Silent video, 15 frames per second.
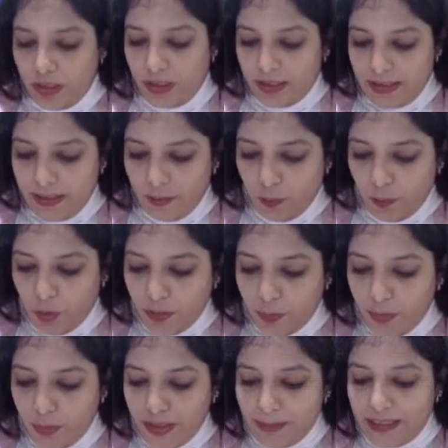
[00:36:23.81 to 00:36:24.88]
See, what
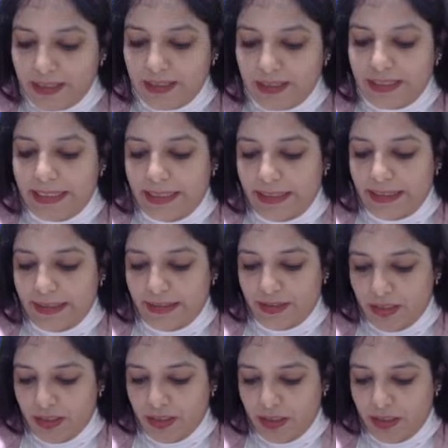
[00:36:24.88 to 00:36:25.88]
will be the interest?